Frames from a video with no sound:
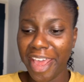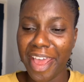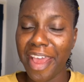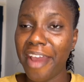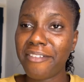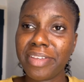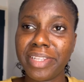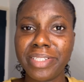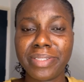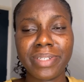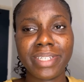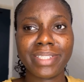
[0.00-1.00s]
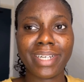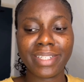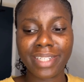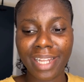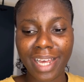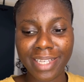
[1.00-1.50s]
Everything is looking
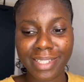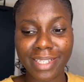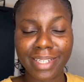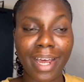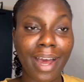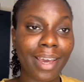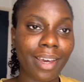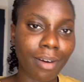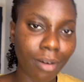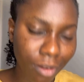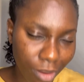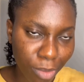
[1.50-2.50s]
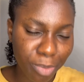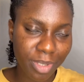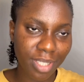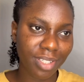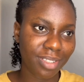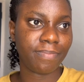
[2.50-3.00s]
tantalizing. I
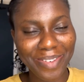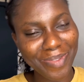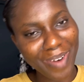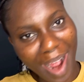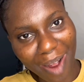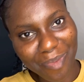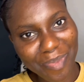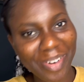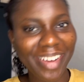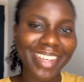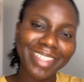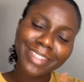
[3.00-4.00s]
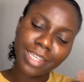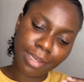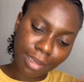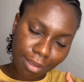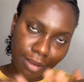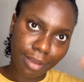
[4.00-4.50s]
hoped. A wrap. It's a
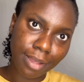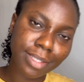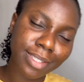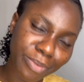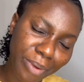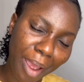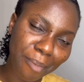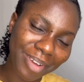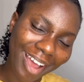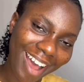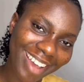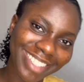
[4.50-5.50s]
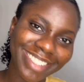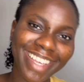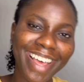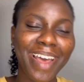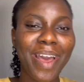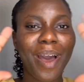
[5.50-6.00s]
wrap, guys.
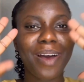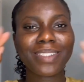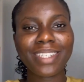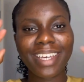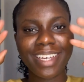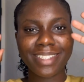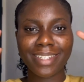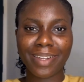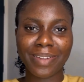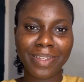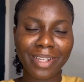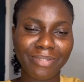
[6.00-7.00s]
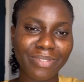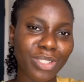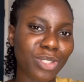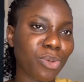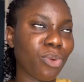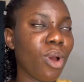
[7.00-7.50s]
I'll see you guys in another
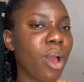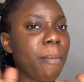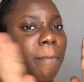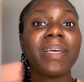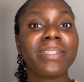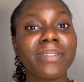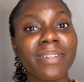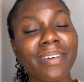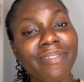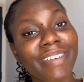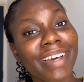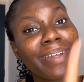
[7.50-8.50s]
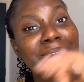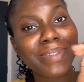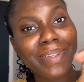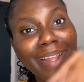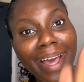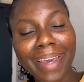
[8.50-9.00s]
video. Please do not forget to
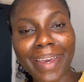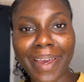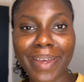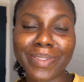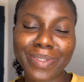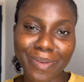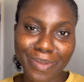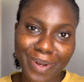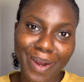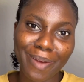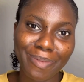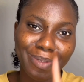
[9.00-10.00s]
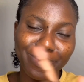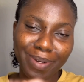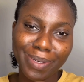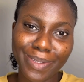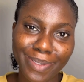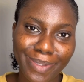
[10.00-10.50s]
like and subscribe to my
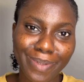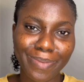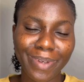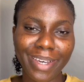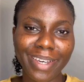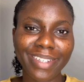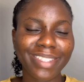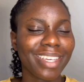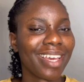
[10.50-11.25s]
YouTube page.